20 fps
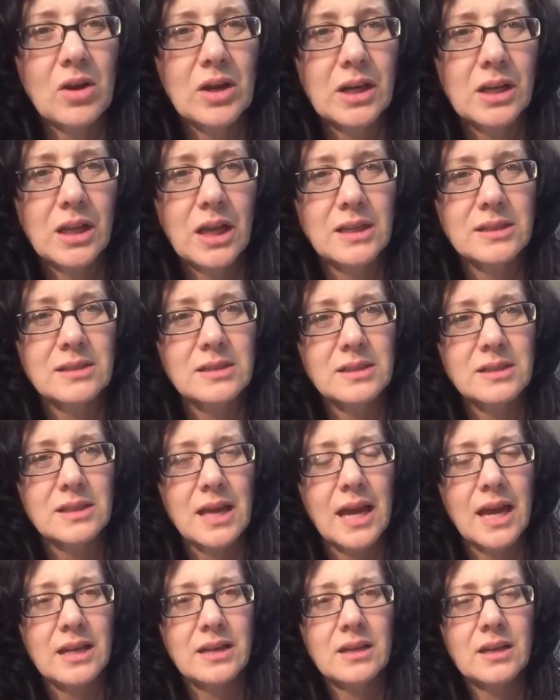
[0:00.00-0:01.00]
art classes
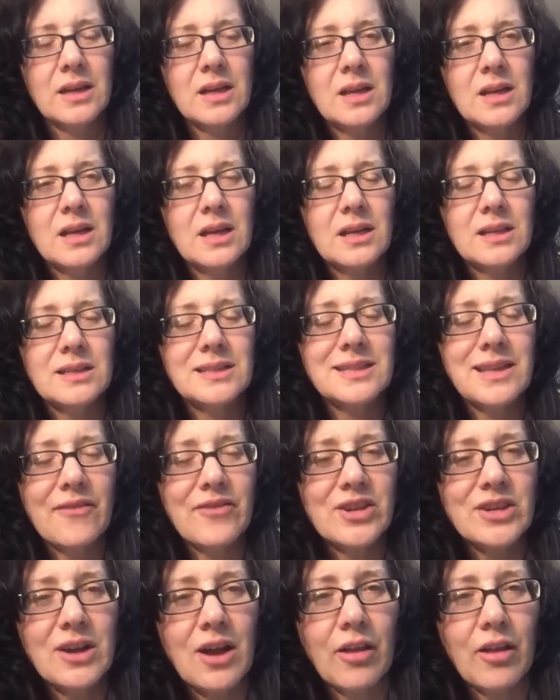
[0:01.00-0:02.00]
at
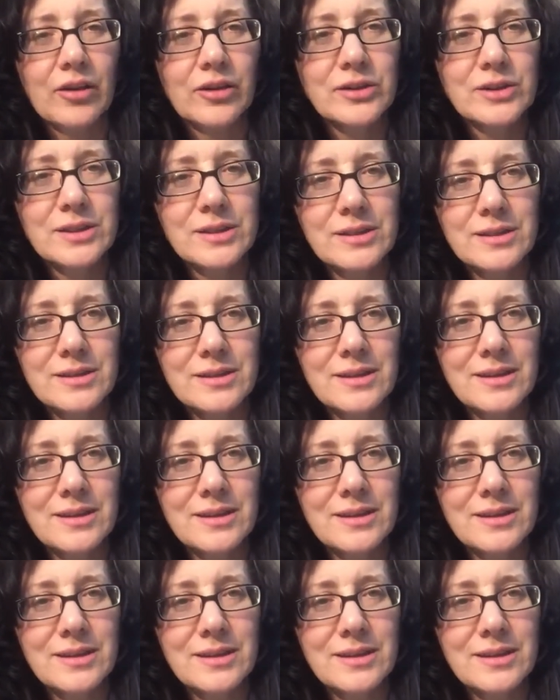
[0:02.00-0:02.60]
$7